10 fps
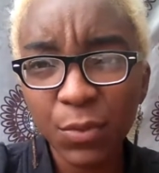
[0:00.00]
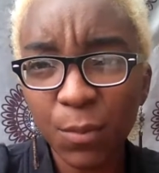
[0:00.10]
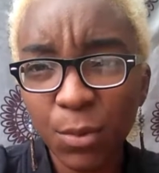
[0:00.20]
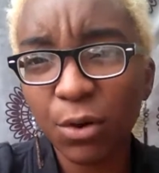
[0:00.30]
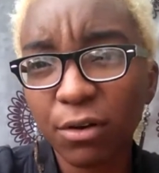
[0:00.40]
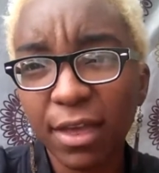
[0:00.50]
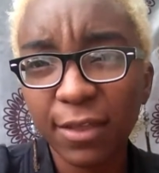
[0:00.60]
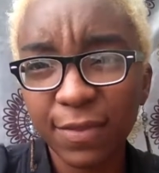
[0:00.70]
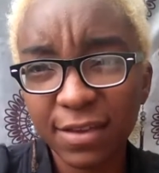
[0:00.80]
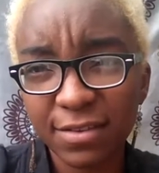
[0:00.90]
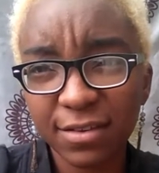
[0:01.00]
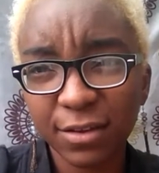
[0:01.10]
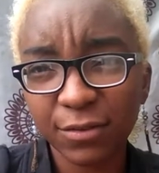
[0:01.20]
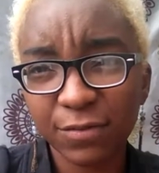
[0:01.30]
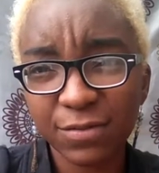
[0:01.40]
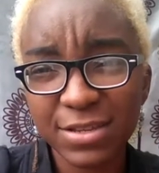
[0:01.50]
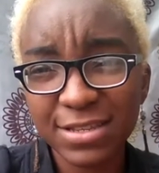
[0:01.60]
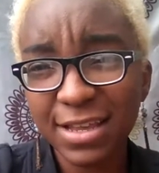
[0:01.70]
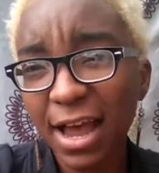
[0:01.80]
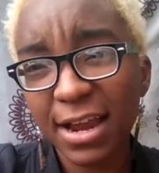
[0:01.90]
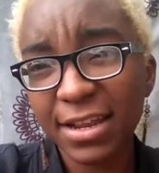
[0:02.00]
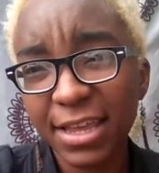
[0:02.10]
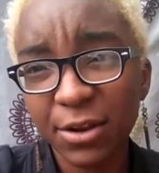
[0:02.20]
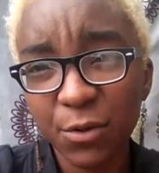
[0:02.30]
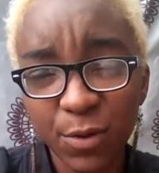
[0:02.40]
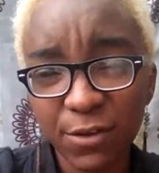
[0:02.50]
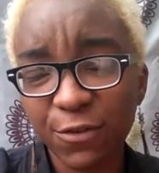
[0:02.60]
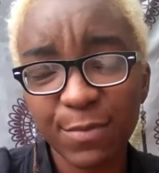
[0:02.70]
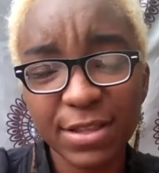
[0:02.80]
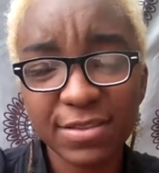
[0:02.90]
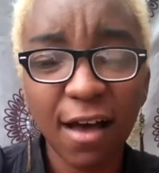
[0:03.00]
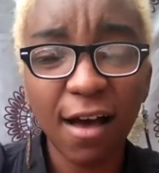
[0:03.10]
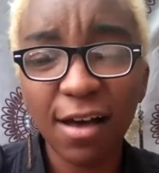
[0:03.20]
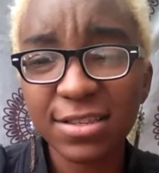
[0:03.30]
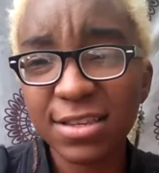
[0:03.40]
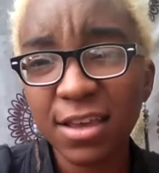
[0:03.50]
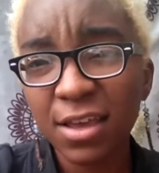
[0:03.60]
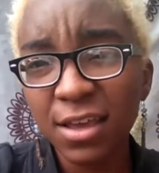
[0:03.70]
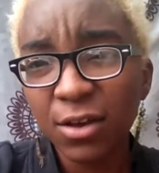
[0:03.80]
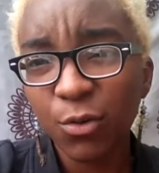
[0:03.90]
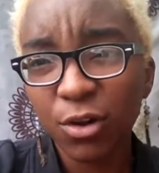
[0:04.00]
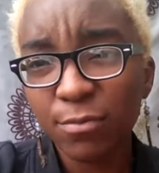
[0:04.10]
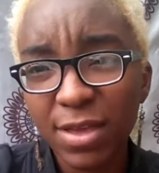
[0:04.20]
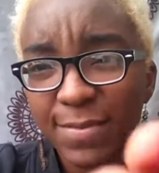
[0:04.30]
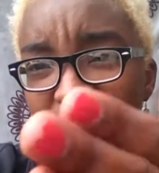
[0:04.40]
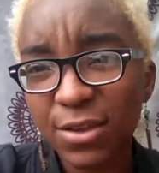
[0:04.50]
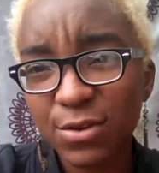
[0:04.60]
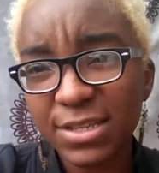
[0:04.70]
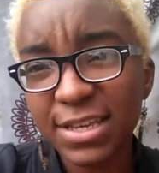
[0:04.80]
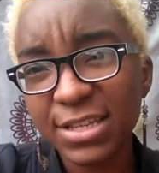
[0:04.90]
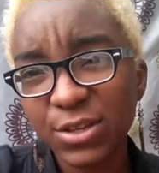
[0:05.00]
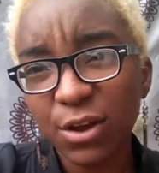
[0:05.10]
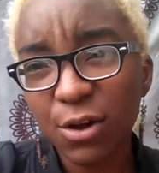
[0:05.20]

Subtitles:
the moral ethics of society and the way we've been taught. Or maybe it goes against our